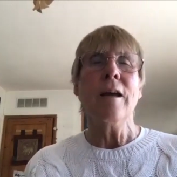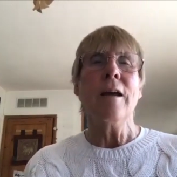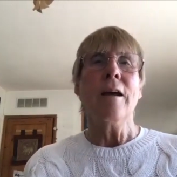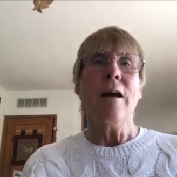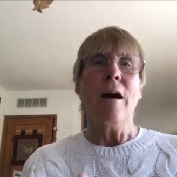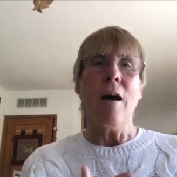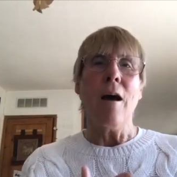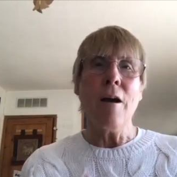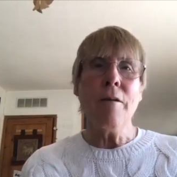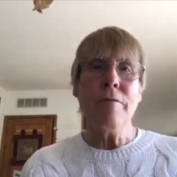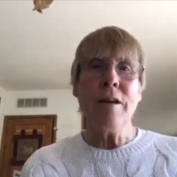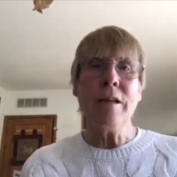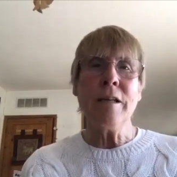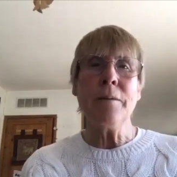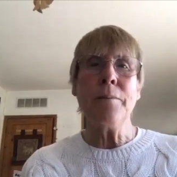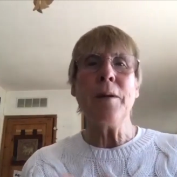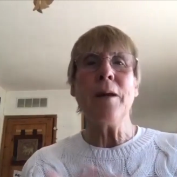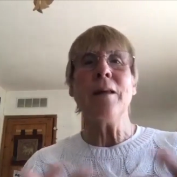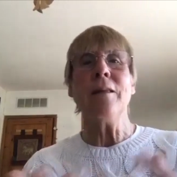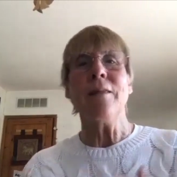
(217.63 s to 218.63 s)
I read a
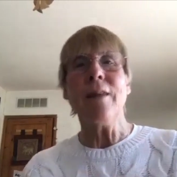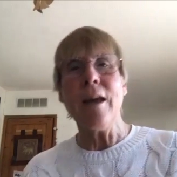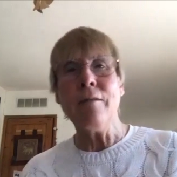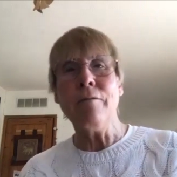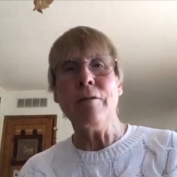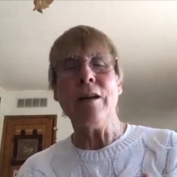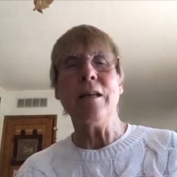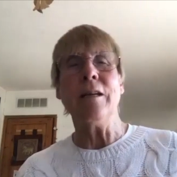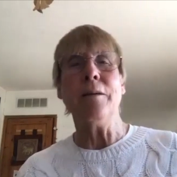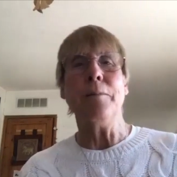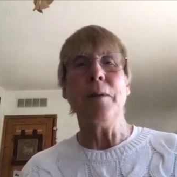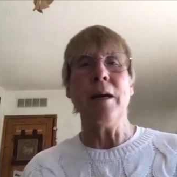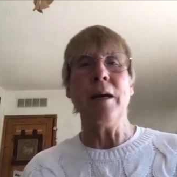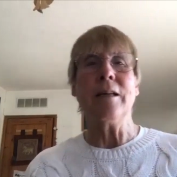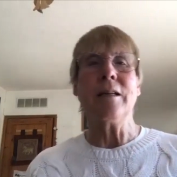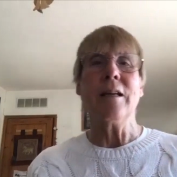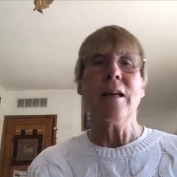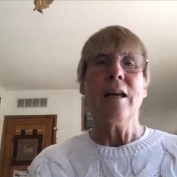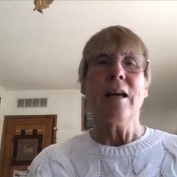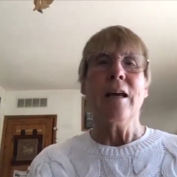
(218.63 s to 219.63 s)
bit, they read a
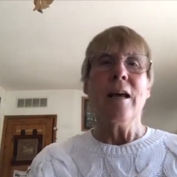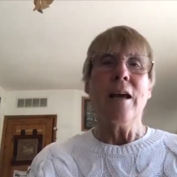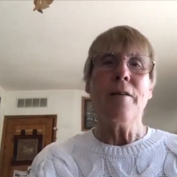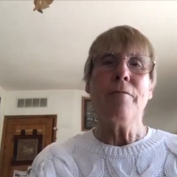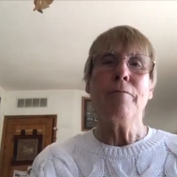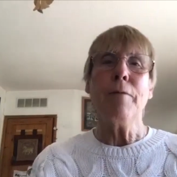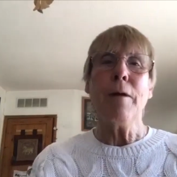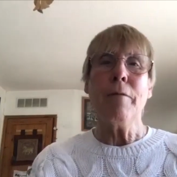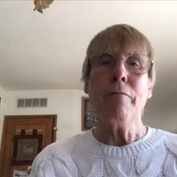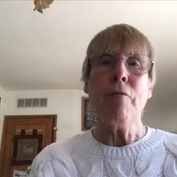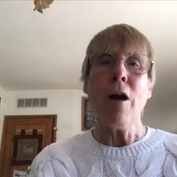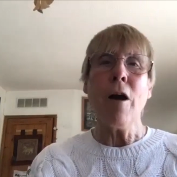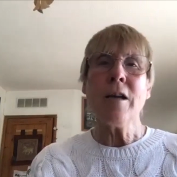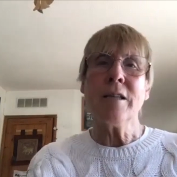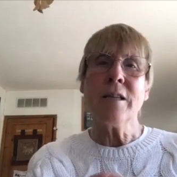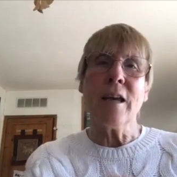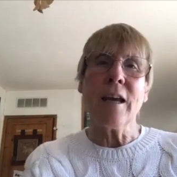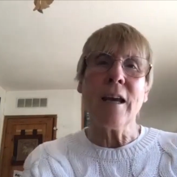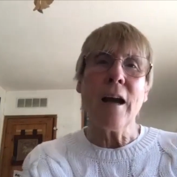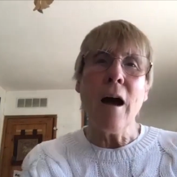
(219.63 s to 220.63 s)
bit. If we're
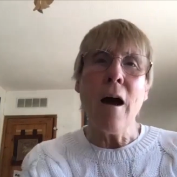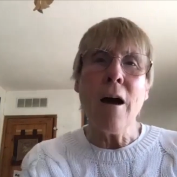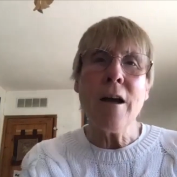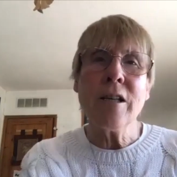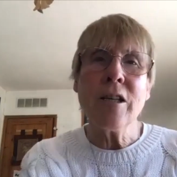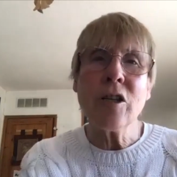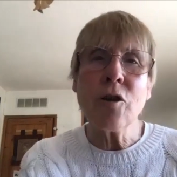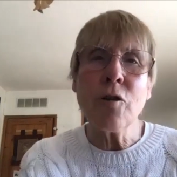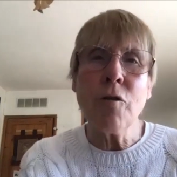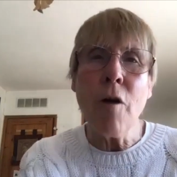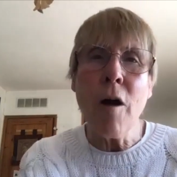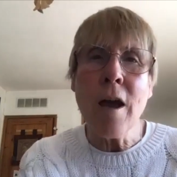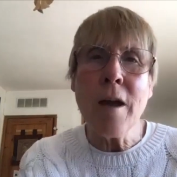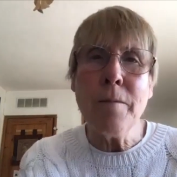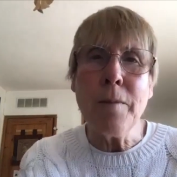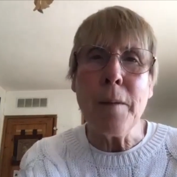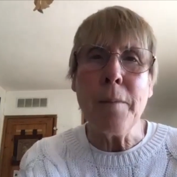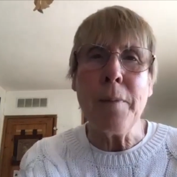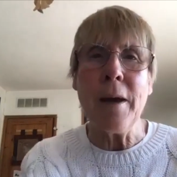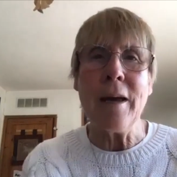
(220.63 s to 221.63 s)
writing, I
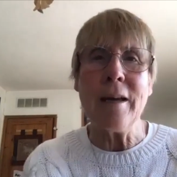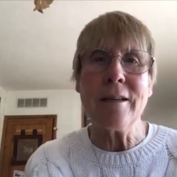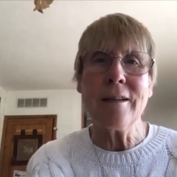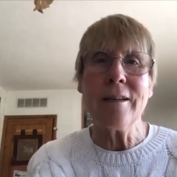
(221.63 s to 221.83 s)
scribe a bit,